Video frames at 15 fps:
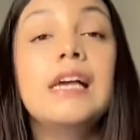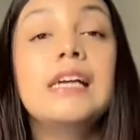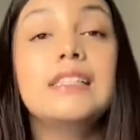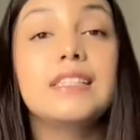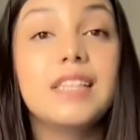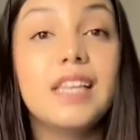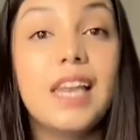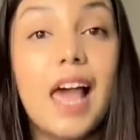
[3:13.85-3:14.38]
The
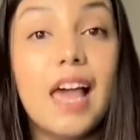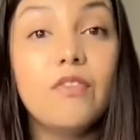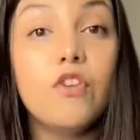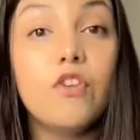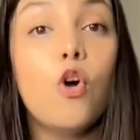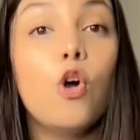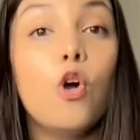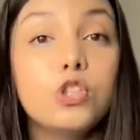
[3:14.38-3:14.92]

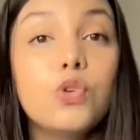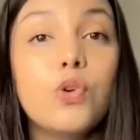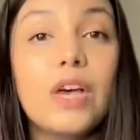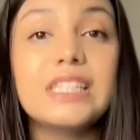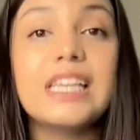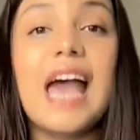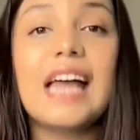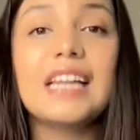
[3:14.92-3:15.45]
saliva also
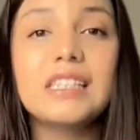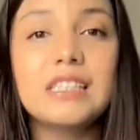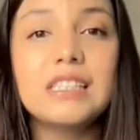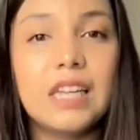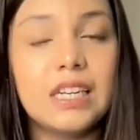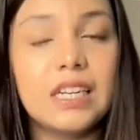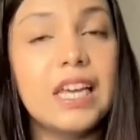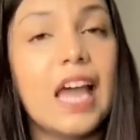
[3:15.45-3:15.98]
has
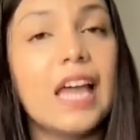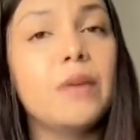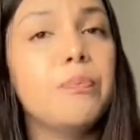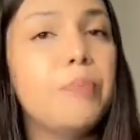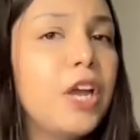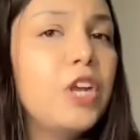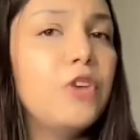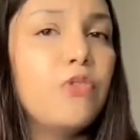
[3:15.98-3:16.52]
anesthetic and
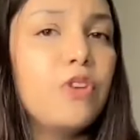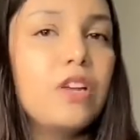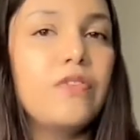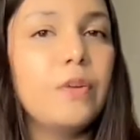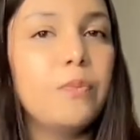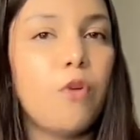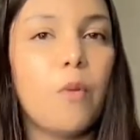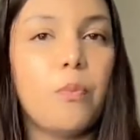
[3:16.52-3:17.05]
pain
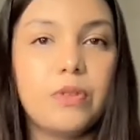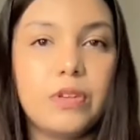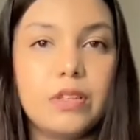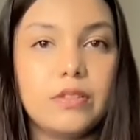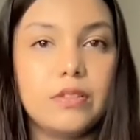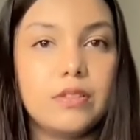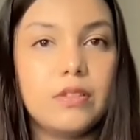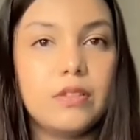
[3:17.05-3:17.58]
relieving properties.